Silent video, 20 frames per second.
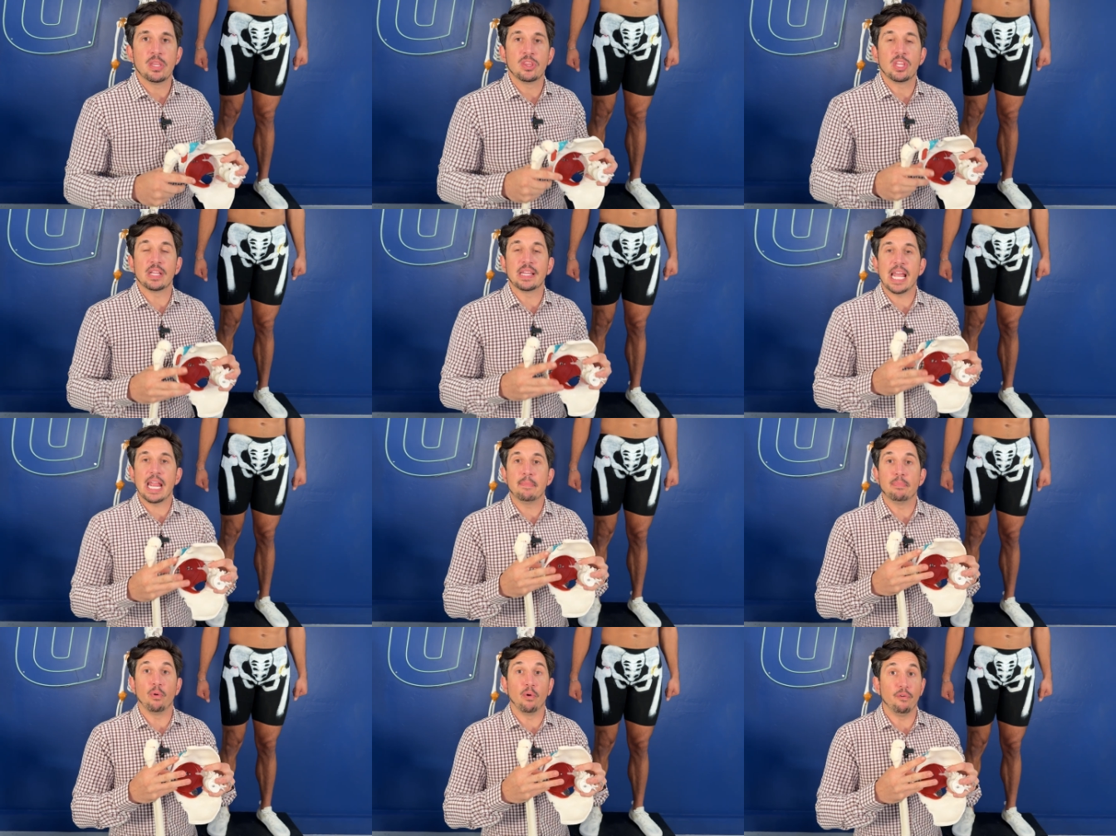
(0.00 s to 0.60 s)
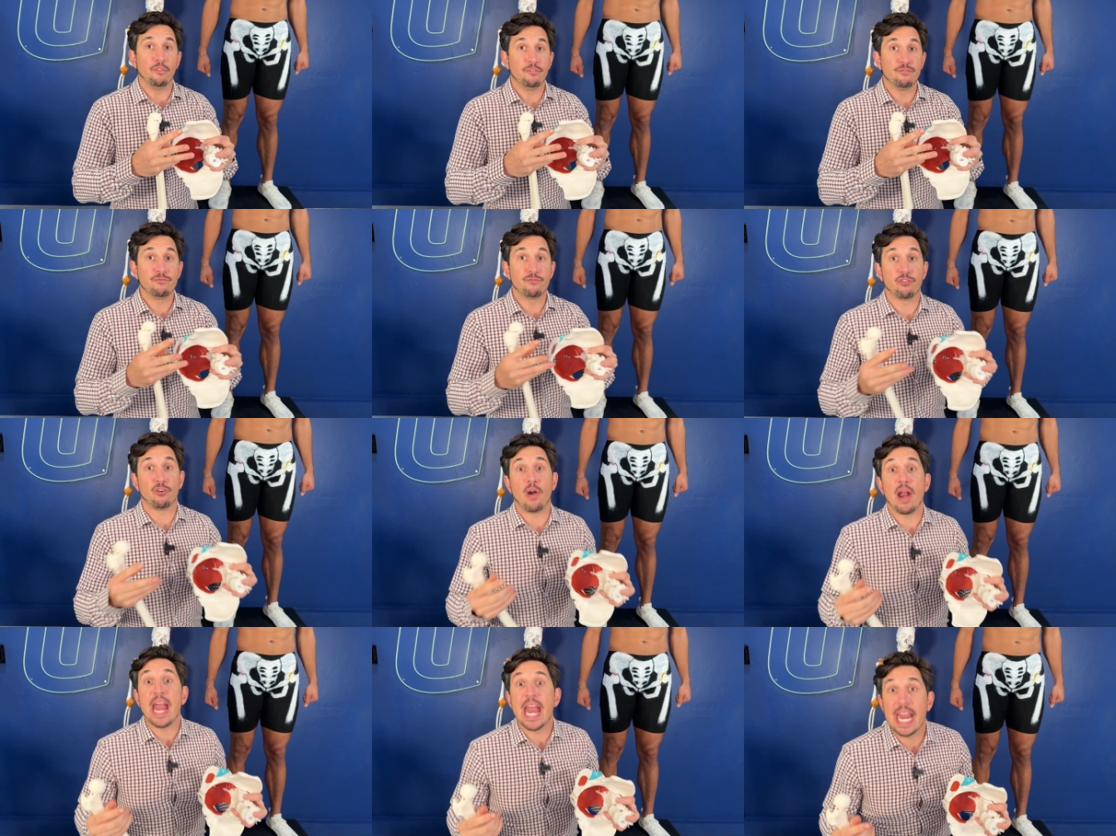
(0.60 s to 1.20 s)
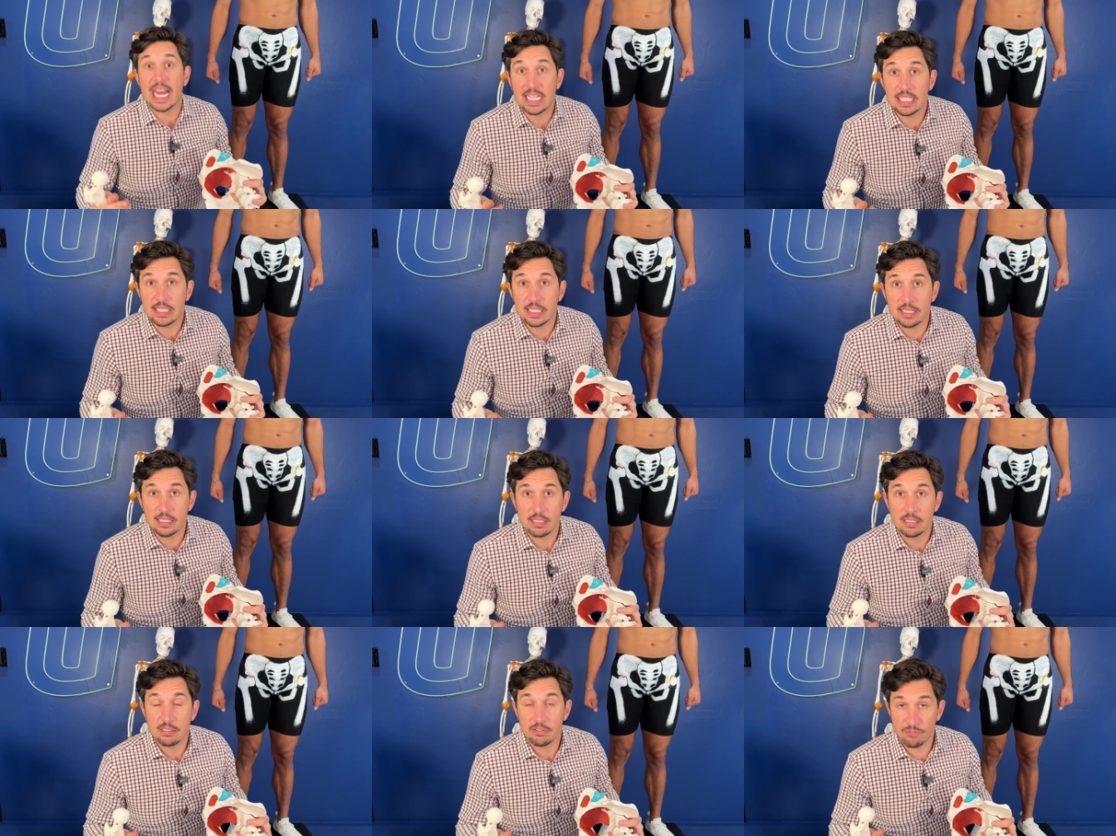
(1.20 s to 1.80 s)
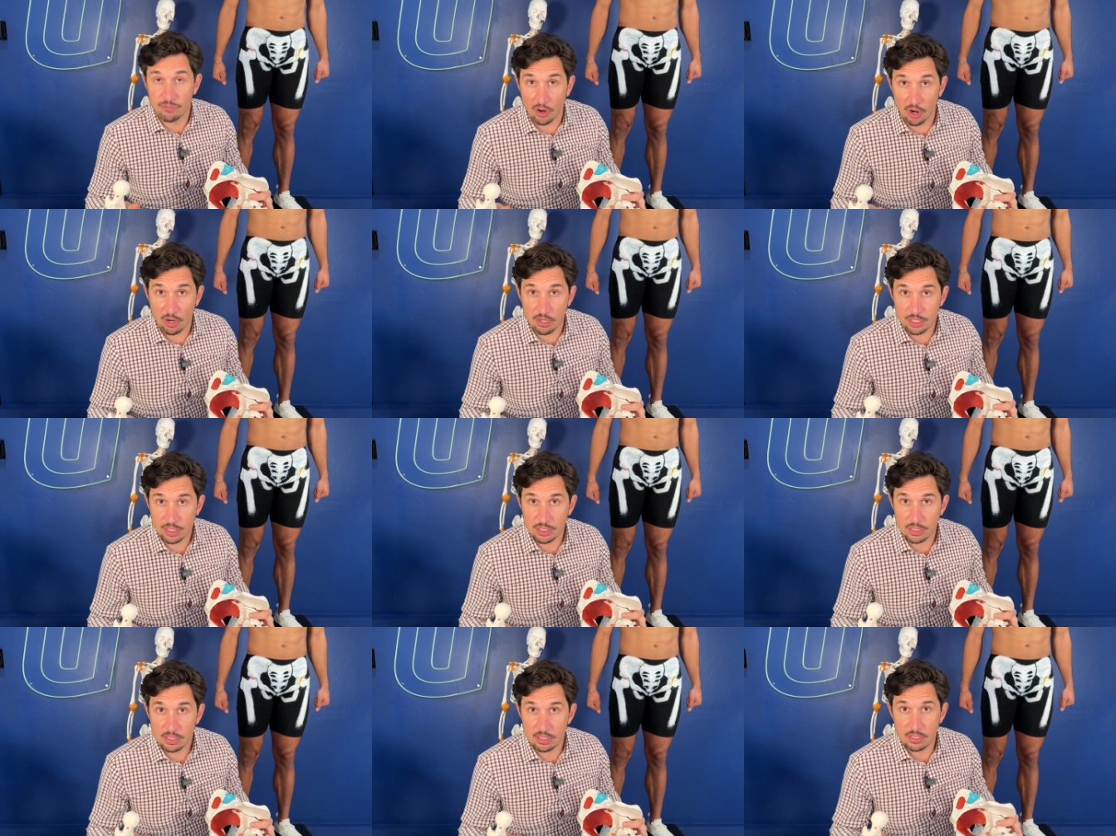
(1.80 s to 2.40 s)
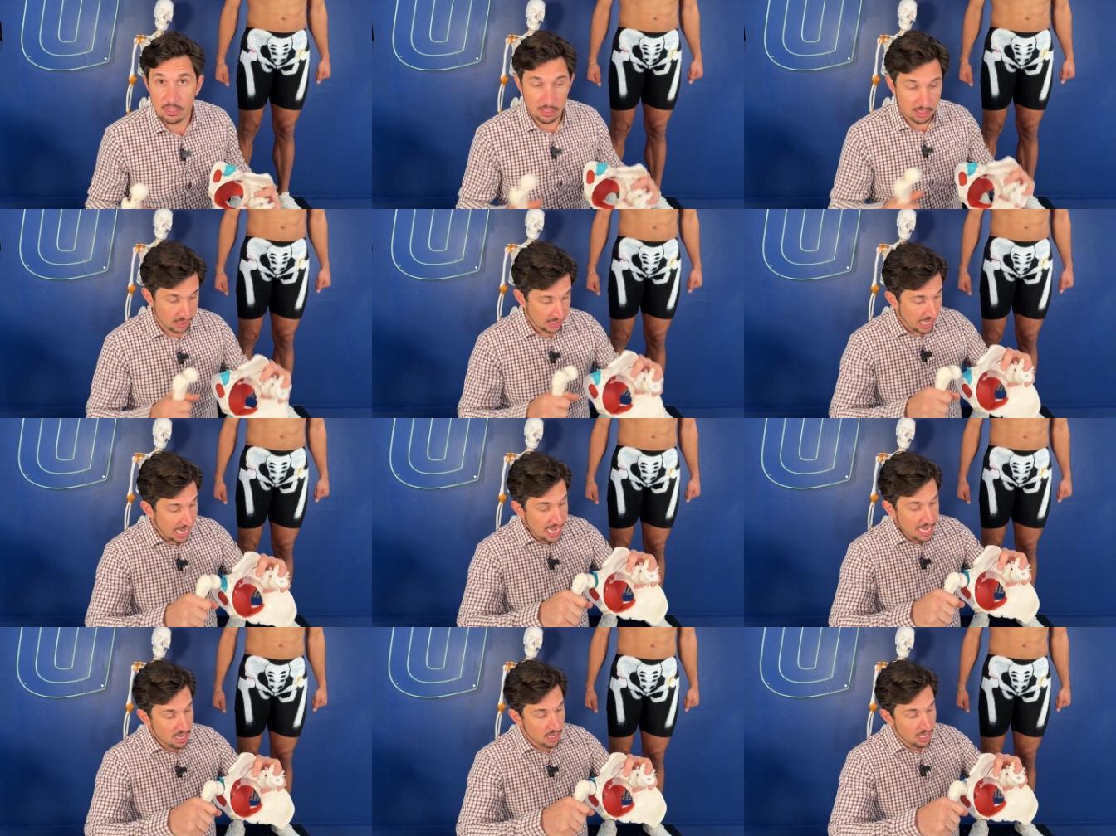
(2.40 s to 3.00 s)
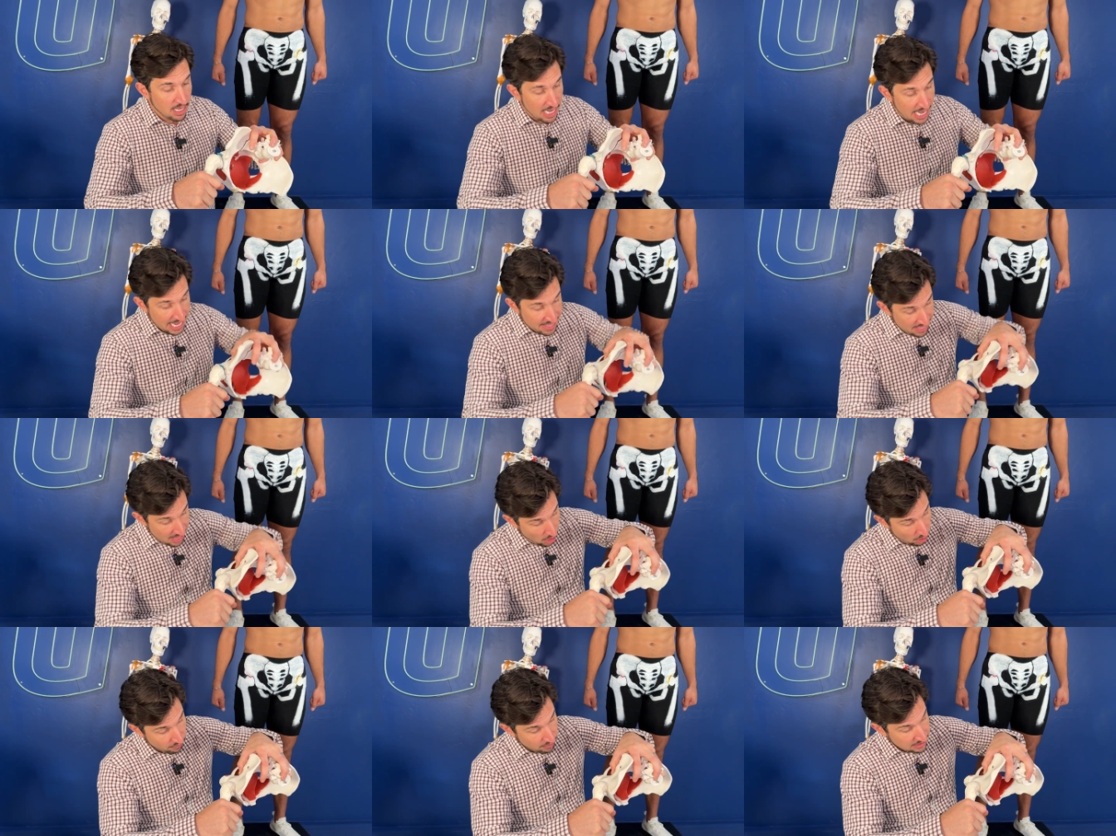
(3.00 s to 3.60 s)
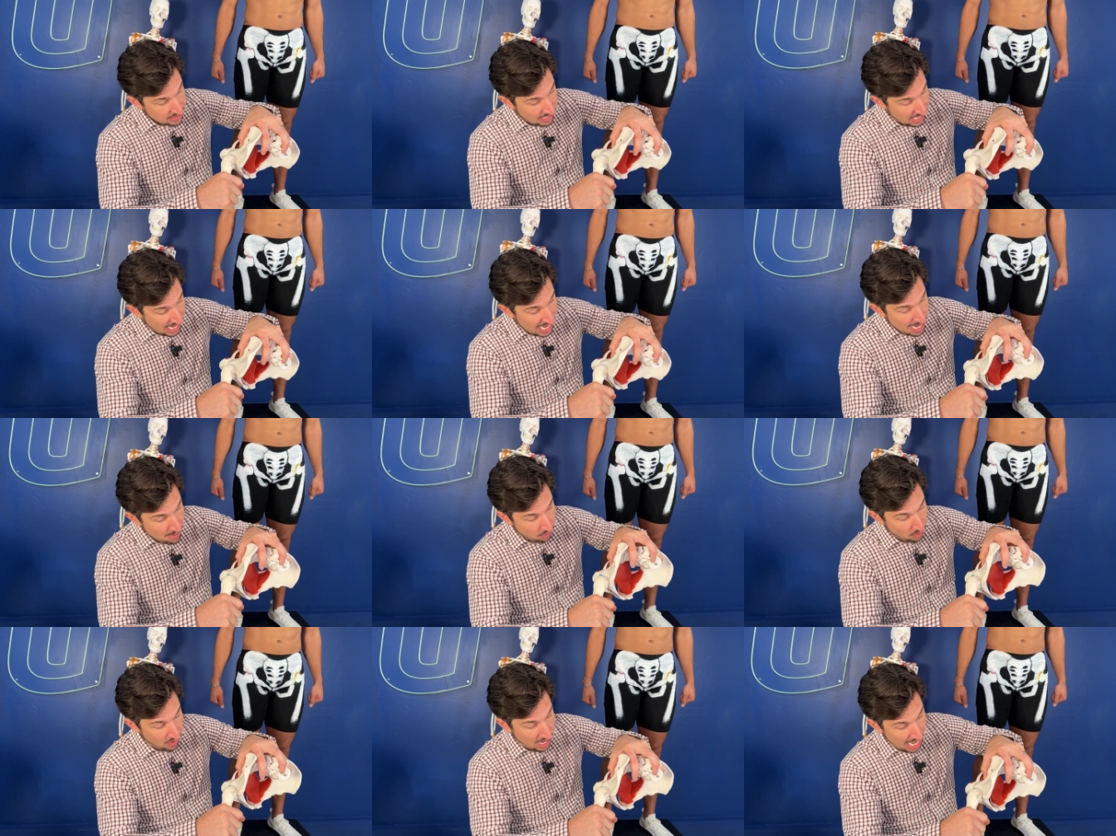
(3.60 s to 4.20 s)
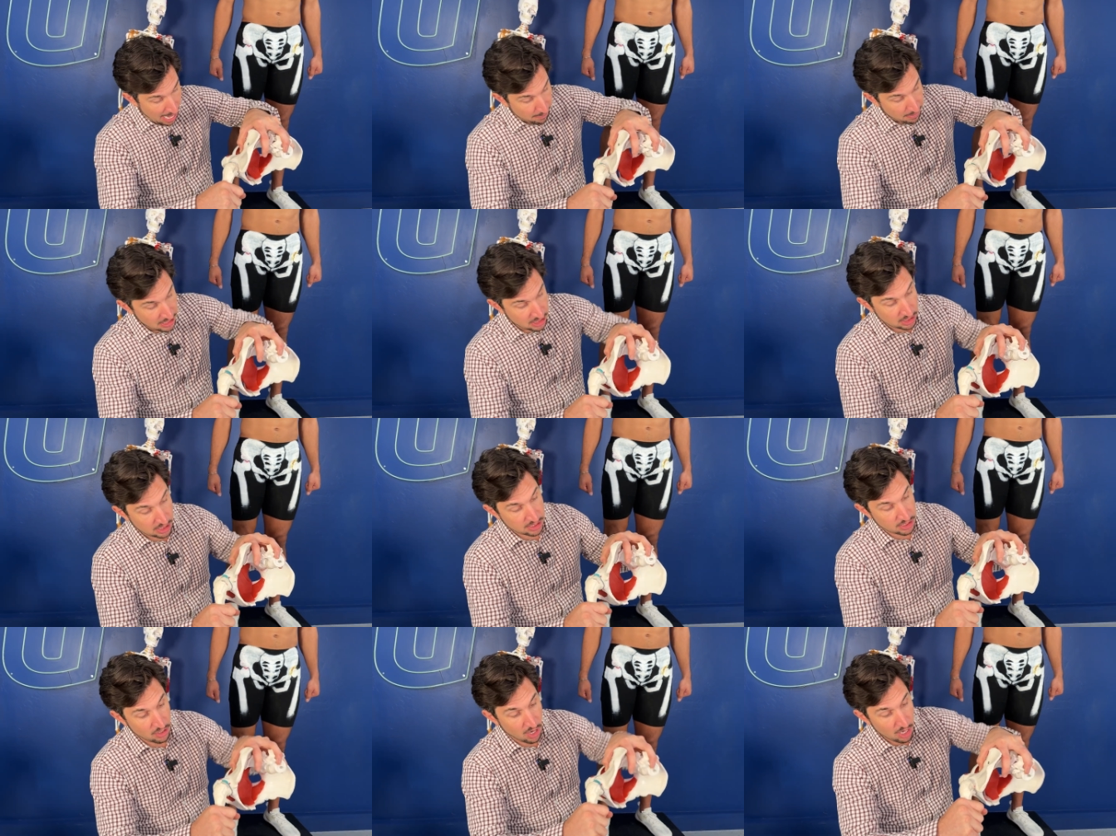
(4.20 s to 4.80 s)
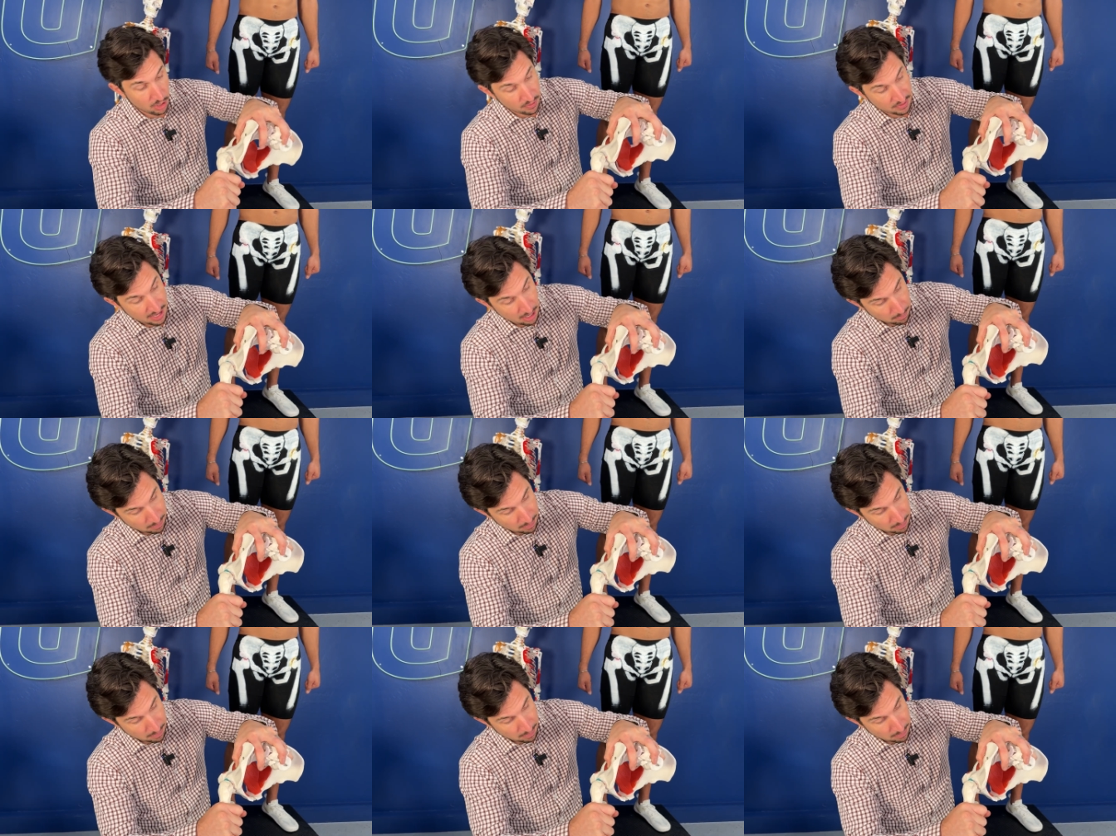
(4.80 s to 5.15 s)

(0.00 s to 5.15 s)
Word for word: the labral phrase first, okay? And then over time, what happens, because it's not only there,